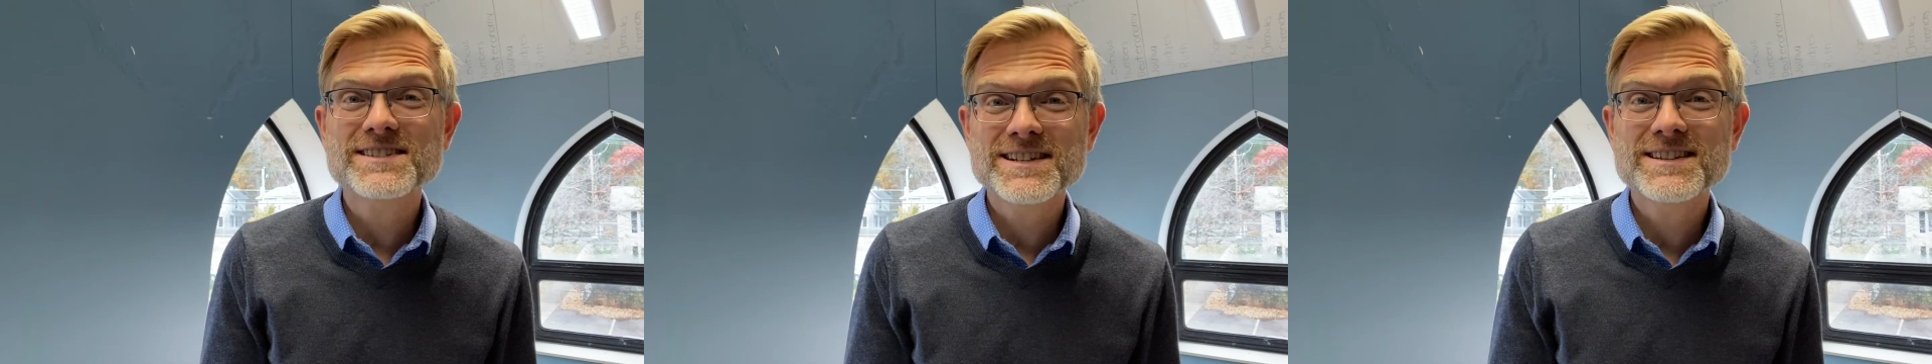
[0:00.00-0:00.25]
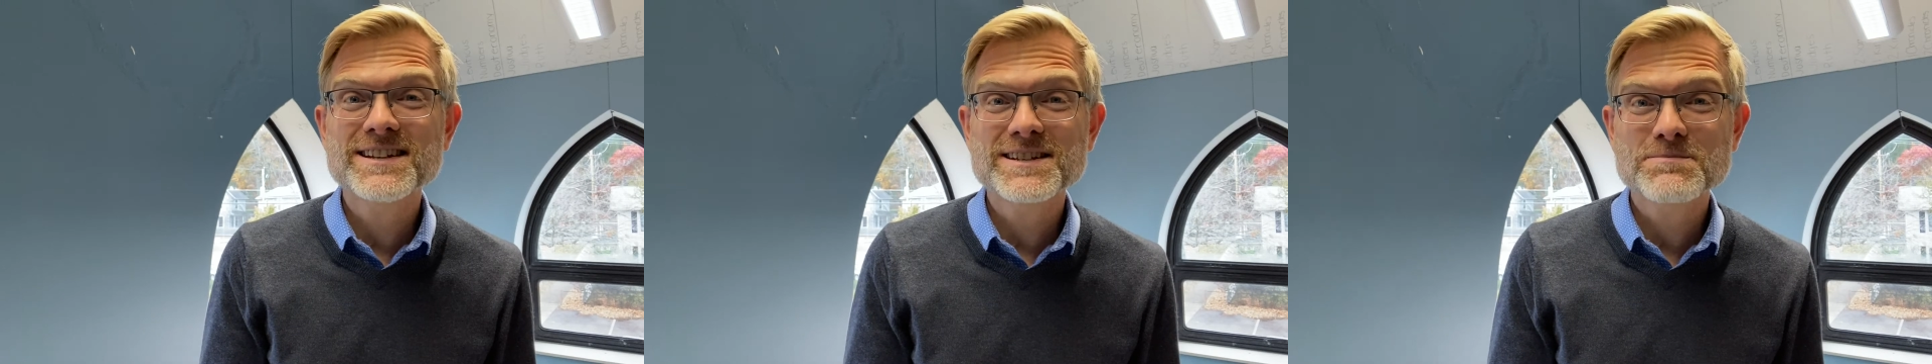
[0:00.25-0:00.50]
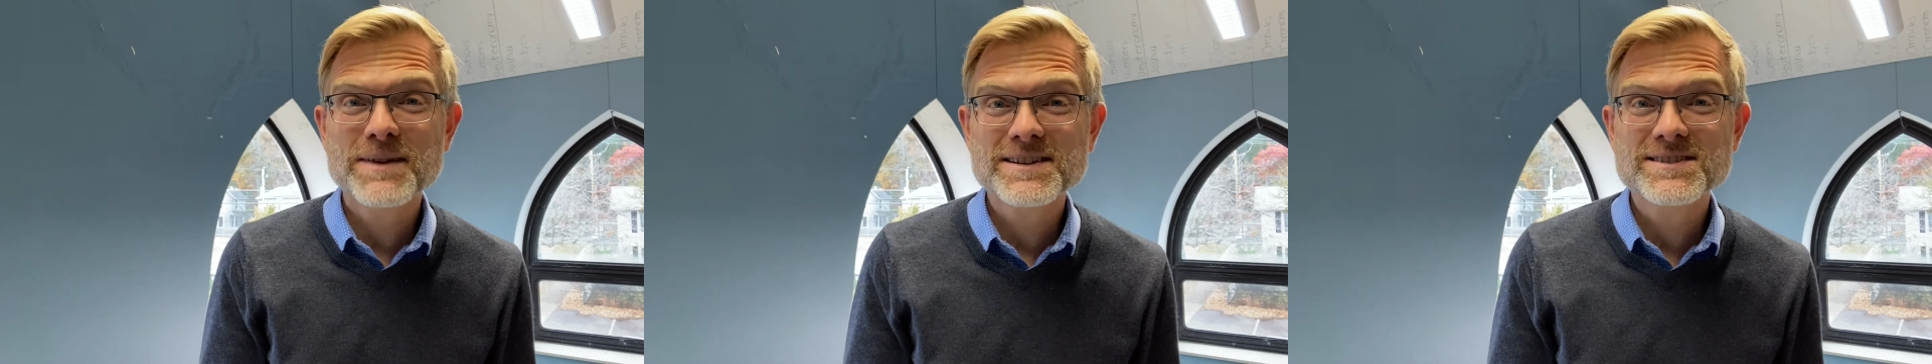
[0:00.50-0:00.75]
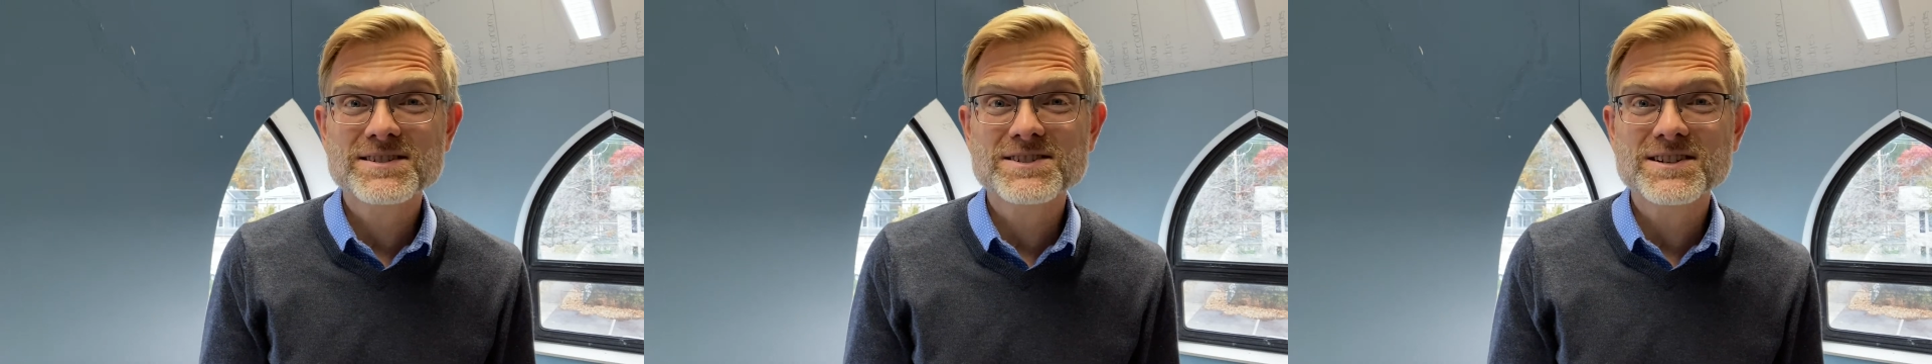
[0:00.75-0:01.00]
in these
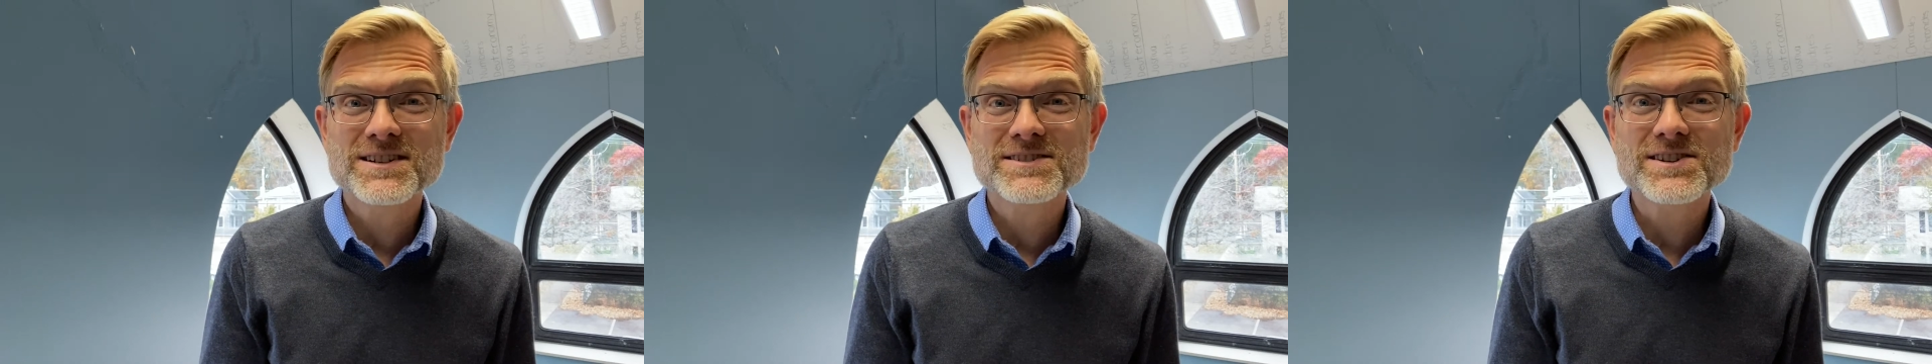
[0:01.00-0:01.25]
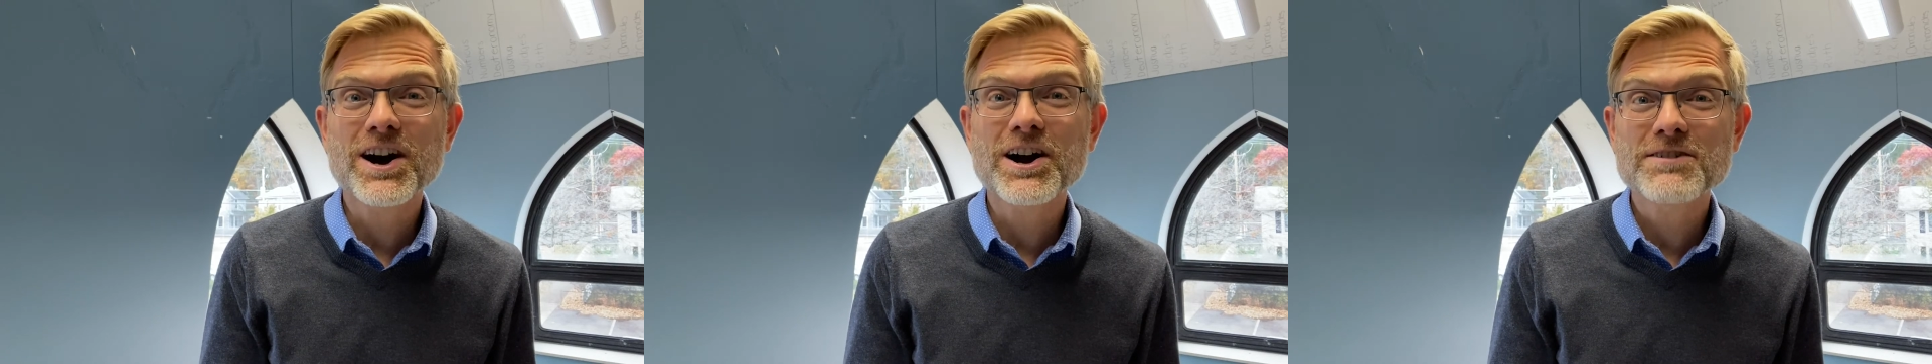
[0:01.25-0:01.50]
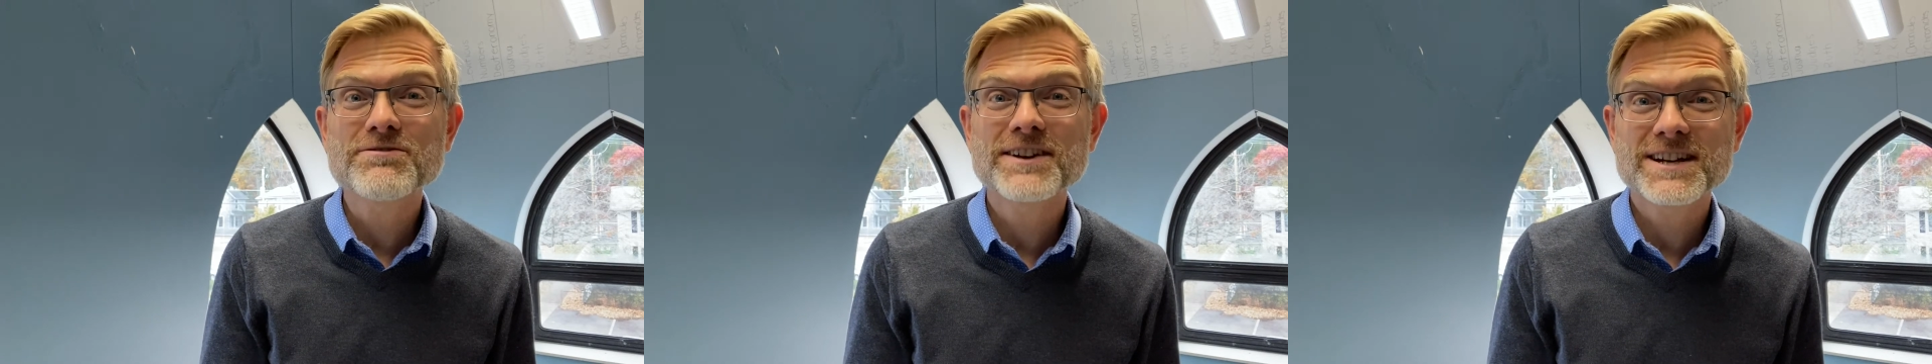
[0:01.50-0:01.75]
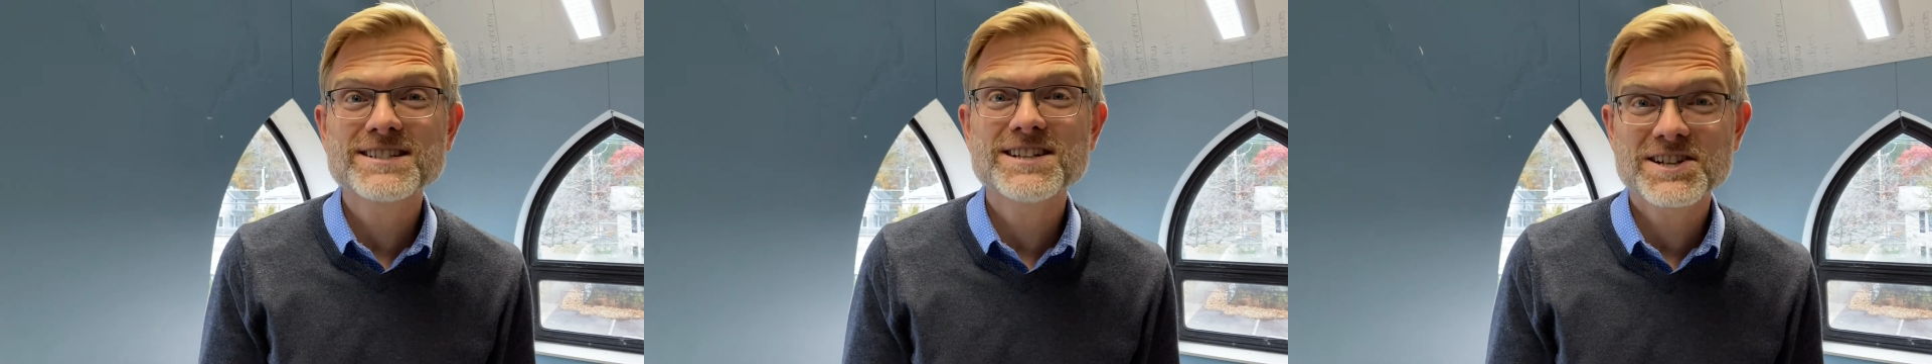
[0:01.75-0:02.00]
messages are
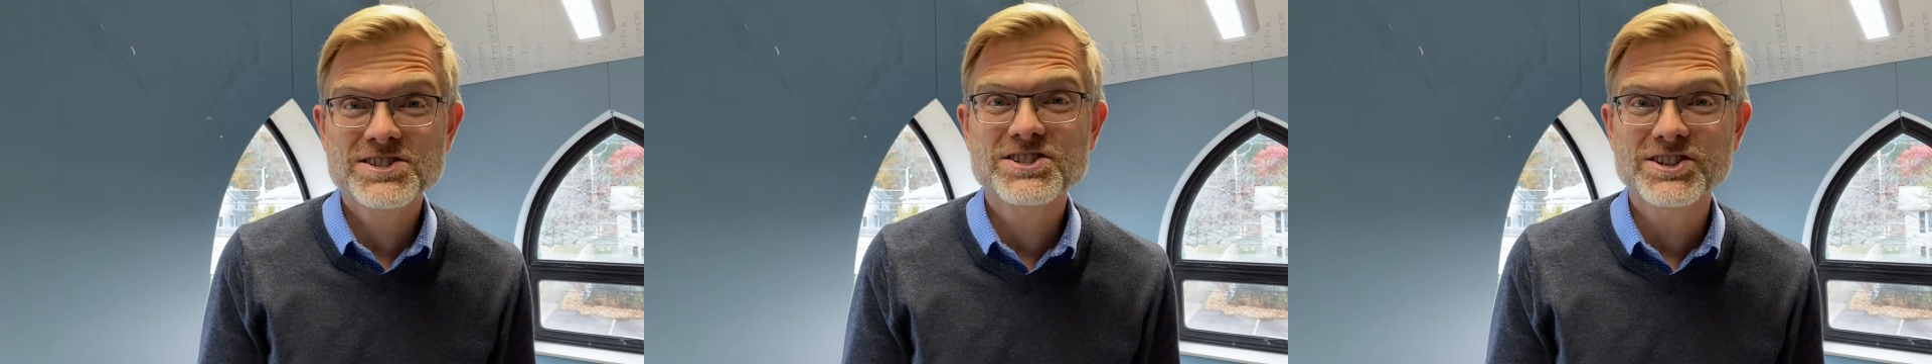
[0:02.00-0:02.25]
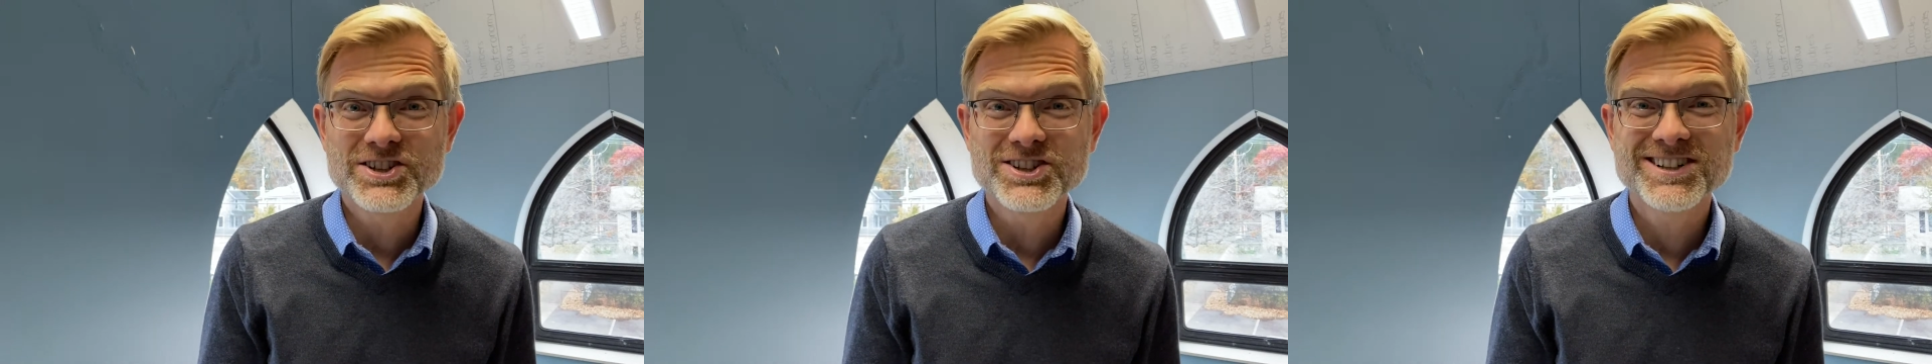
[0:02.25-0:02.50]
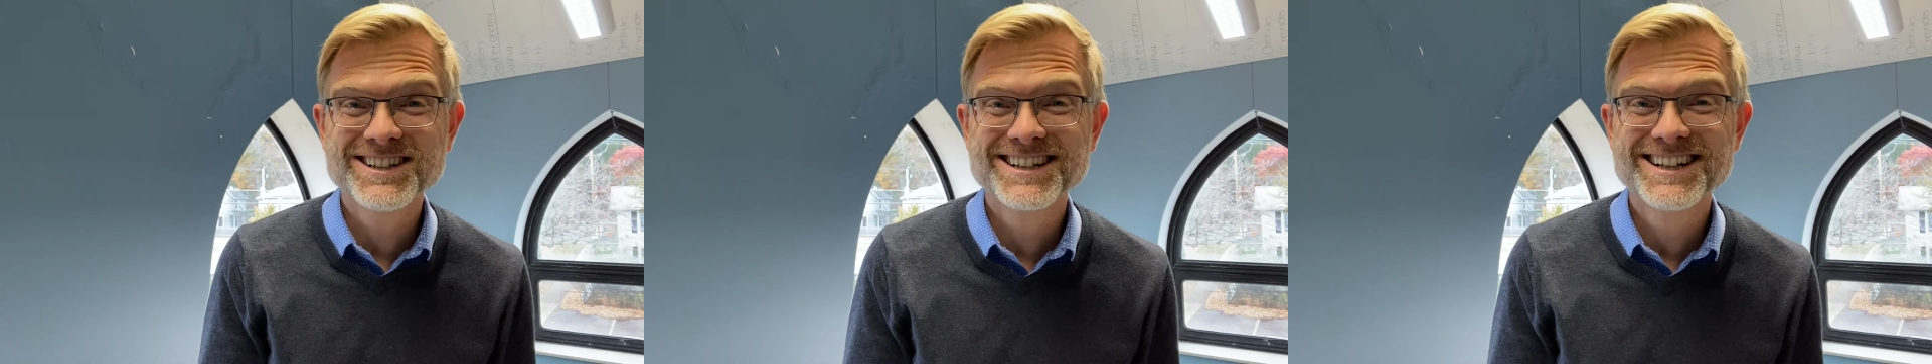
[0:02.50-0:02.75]
fictitional.